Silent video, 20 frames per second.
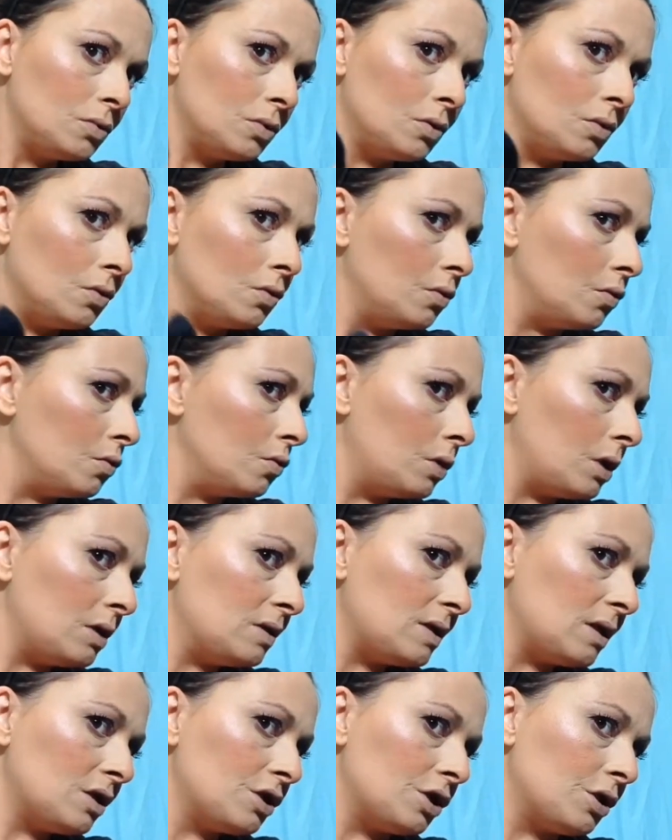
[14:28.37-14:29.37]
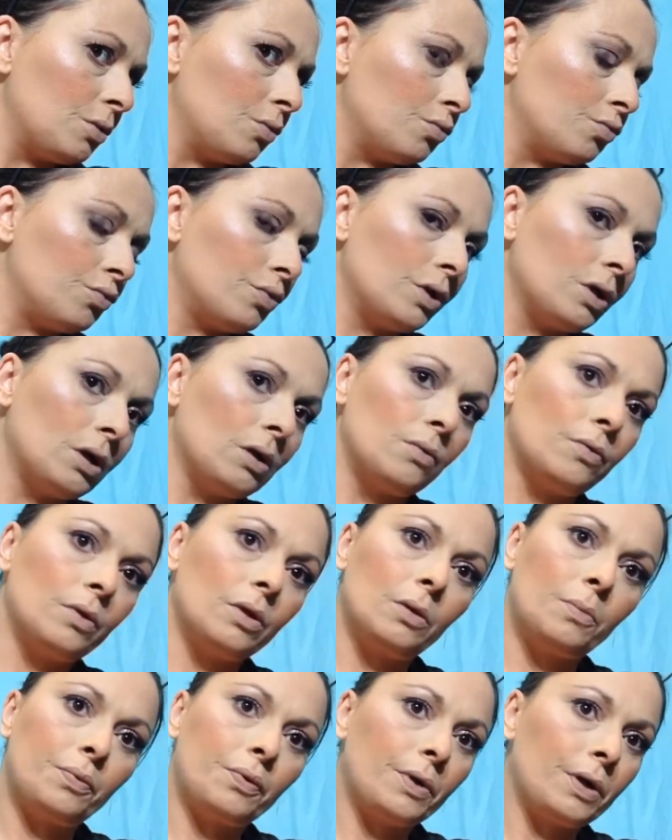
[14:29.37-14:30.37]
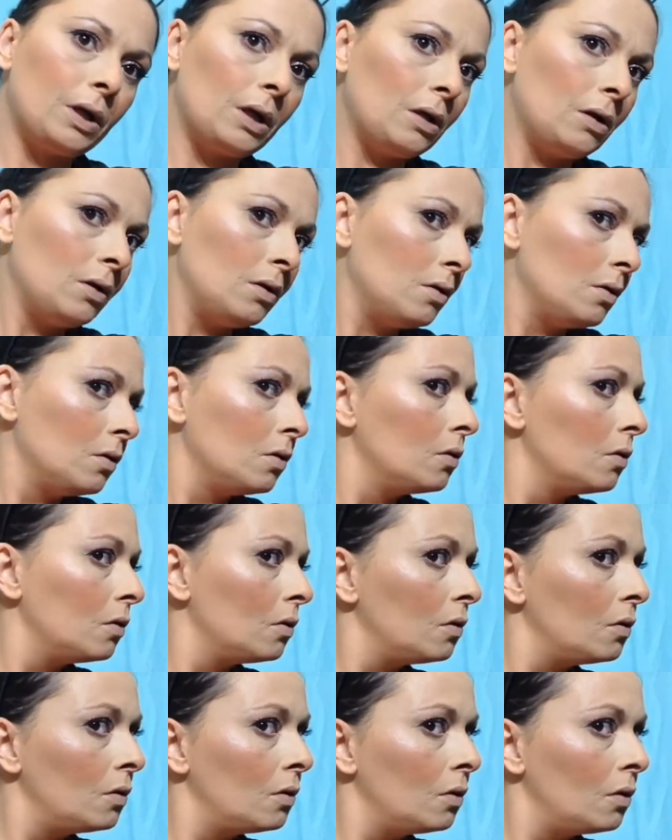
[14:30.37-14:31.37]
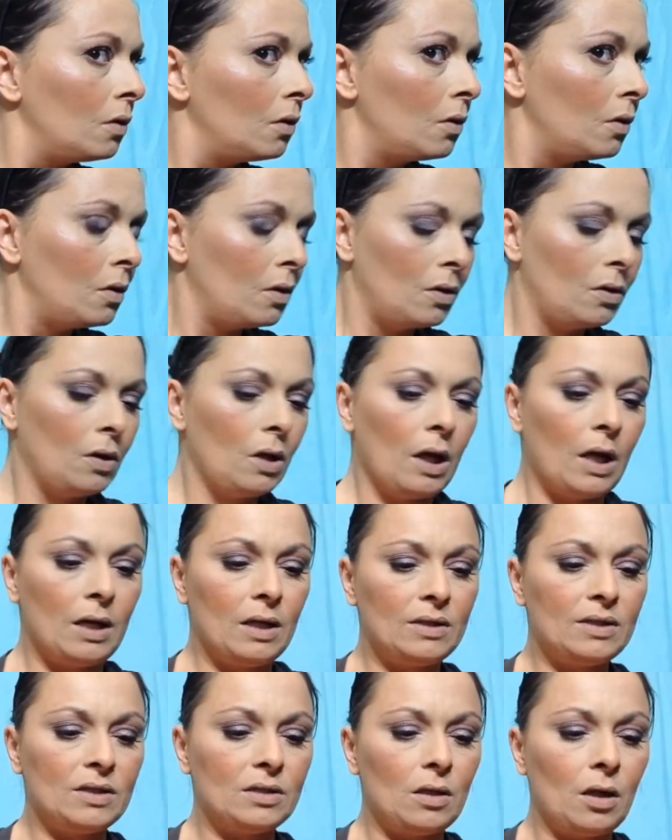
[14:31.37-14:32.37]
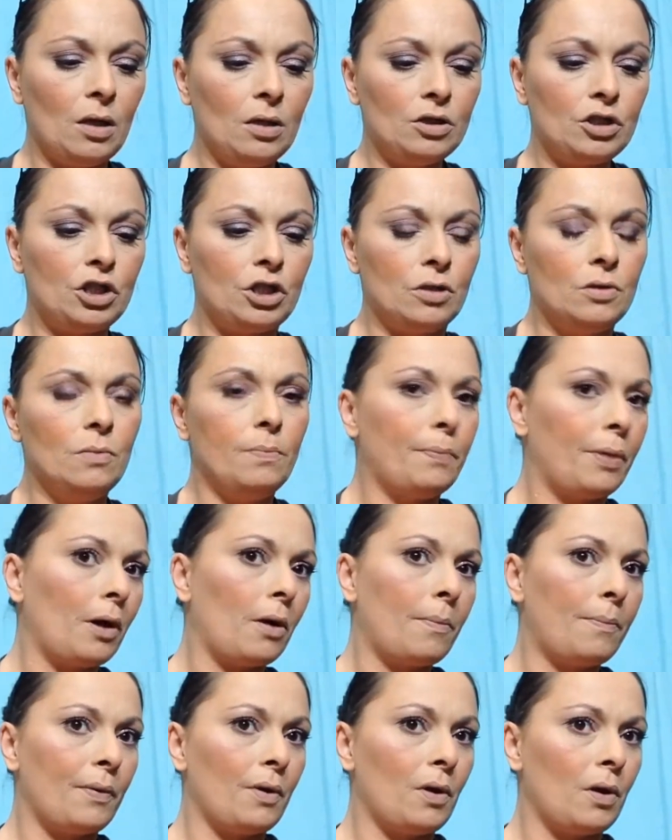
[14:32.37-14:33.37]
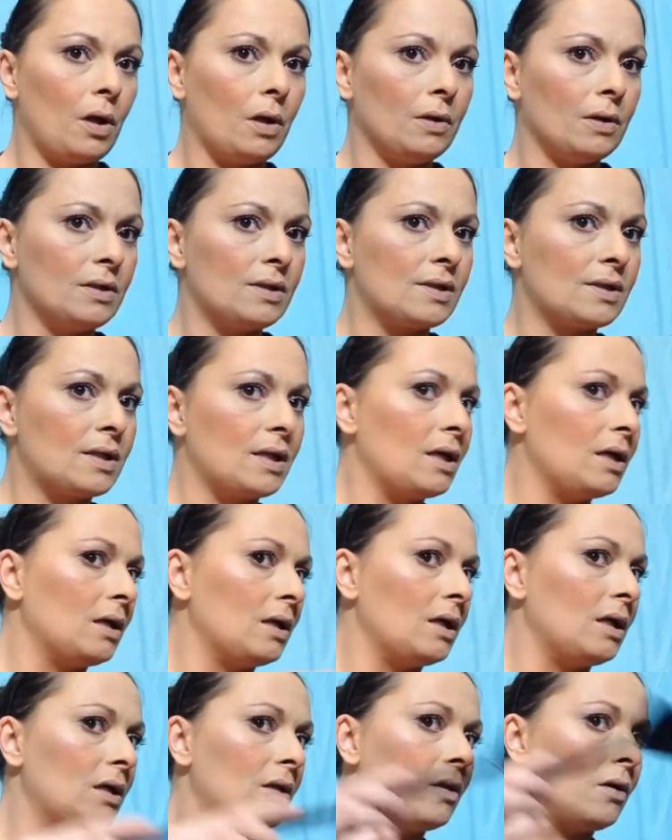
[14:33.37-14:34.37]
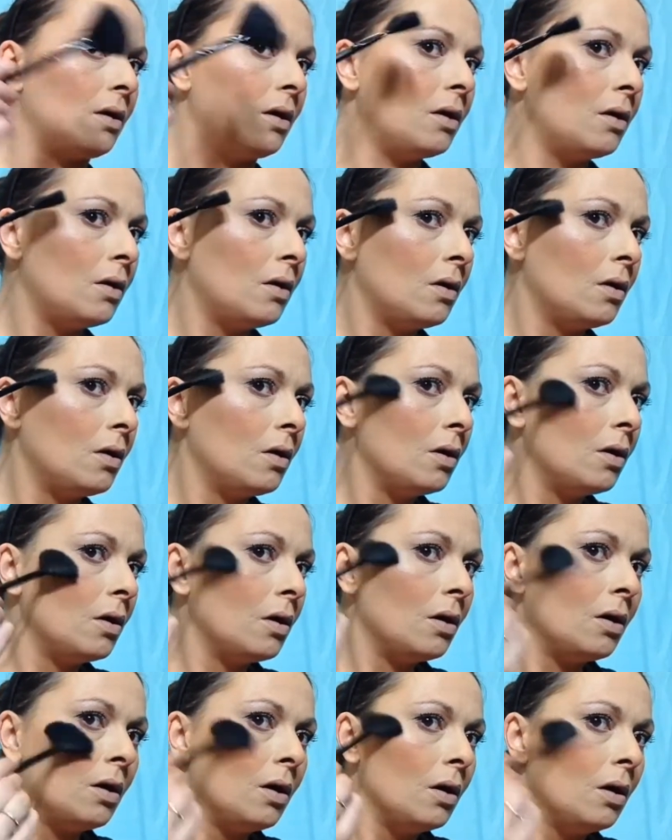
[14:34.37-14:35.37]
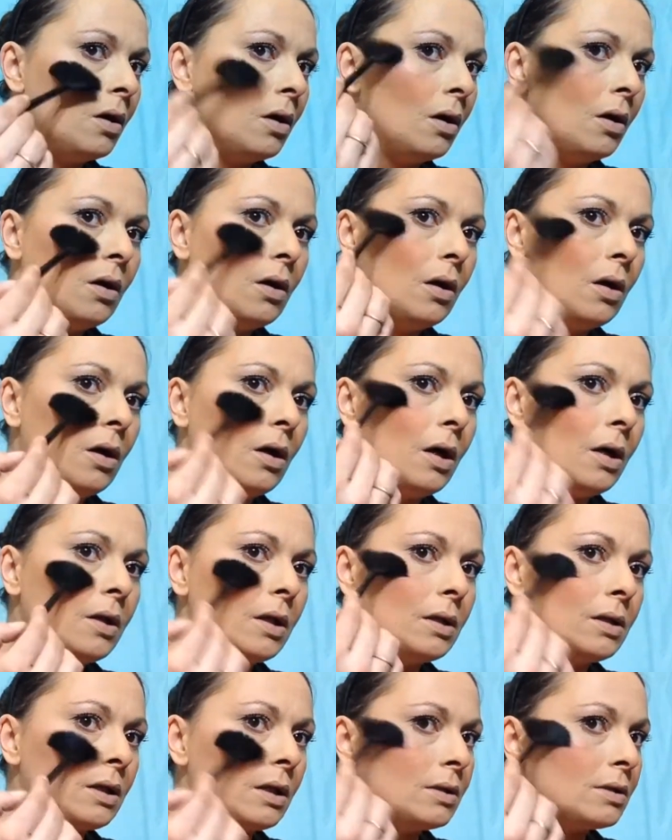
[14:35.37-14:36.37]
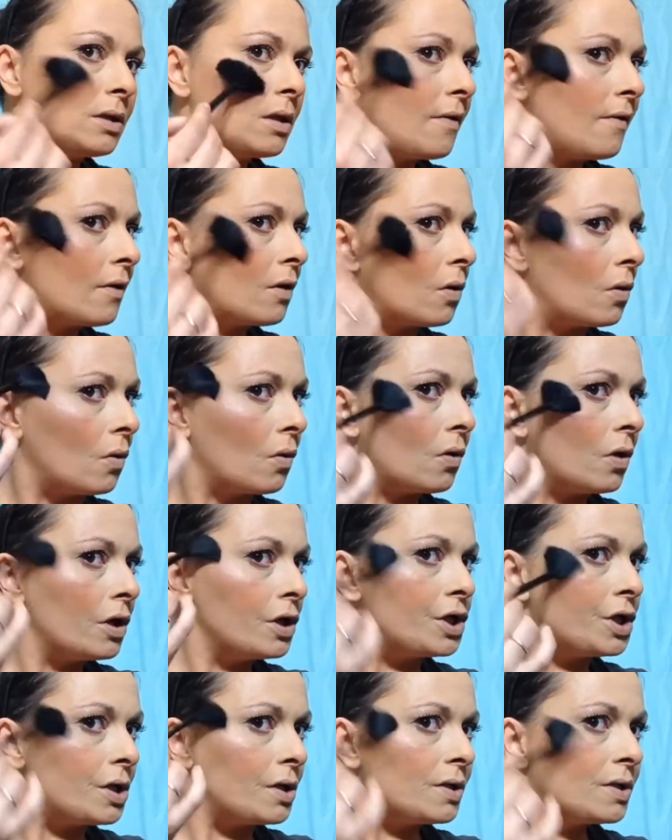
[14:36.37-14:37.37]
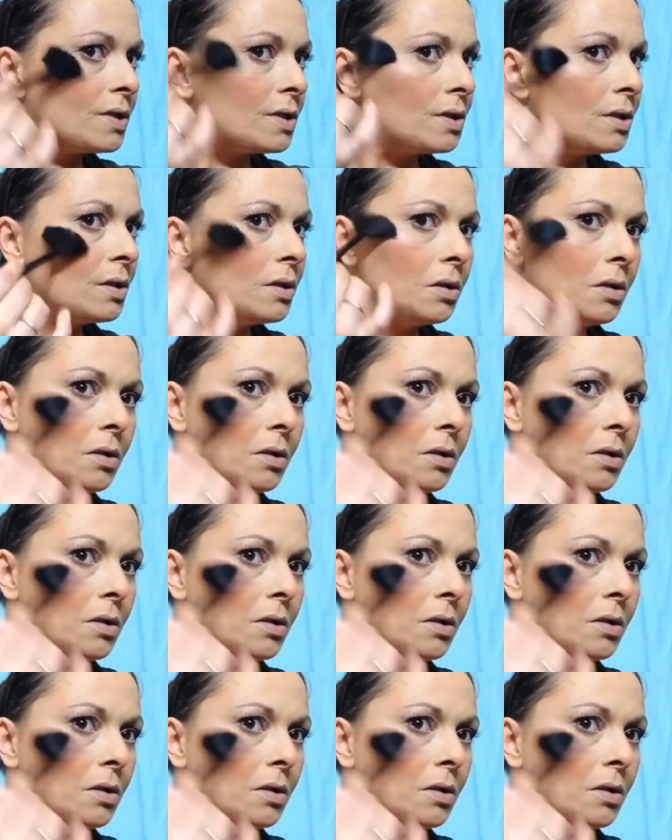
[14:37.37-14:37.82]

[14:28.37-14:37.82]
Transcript: Ooh, that's actually really, really pretty. And it's not too purple on the skin either. I think that's gorgeous.